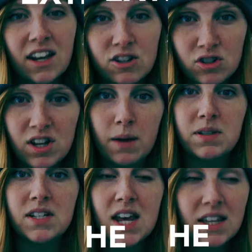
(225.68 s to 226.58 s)
the extra
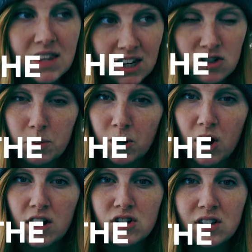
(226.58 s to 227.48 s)
steps and take the extra
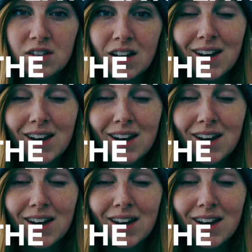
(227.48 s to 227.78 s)
precautions